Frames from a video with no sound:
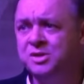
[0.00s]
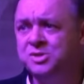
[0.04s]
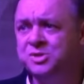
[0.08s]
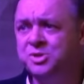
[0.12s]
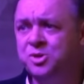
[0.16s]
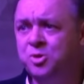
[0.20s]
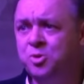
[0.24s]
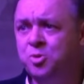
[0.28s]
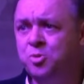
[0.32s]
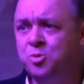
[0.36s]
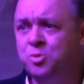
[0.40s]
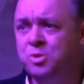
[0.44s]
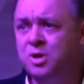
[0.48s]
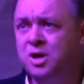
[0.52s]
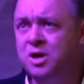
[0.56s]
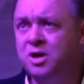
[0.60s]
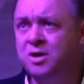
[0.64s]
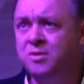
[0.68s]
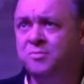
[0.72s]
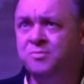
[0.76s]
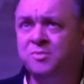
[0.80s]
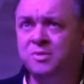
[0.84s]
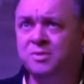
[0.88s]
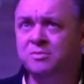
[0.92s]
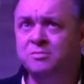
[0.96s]
So
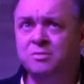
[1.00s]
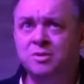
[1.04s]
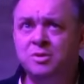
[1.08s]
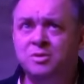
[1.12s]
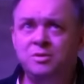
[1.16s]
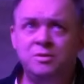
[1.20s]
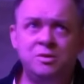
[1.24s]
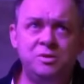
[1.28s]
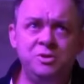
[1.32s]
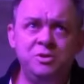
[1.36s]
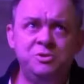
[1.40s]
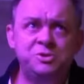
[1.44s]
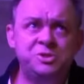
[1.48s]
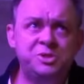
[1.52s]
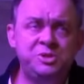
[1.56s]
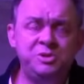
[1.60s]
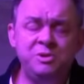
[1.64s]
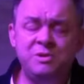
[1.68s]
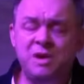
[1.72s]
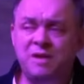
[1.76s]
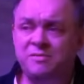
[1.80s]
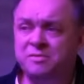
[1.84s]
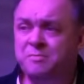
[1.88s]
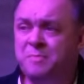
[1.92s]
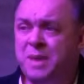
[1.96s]
uh, you,
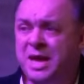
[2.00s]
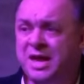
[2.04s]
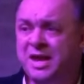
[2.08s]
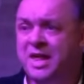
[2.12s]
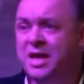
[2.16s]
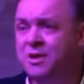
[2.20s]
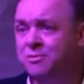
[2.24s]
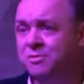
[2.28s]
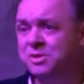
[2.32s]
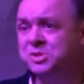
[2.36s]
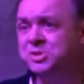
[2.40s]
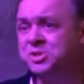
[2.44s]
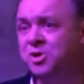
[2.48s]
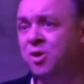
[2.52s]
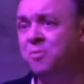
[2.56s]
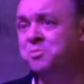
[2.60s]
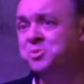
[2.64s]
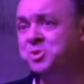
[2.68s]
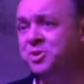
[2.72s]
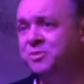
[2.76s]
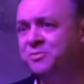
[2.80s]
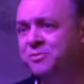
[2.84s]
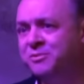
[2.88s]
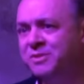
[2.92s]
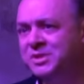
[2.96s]
you have a painting or a
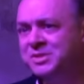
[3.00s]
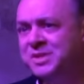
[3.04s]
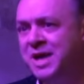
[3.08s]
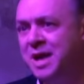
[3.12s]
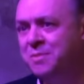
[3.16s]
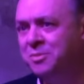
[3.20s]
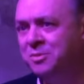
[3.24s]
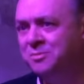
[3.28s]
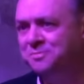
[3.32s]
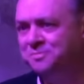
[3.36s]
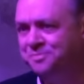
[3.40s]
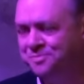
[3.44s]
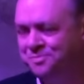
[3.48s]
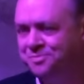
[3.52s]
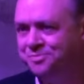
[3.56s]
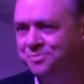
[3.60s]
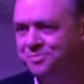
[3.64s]
sculpture, for example.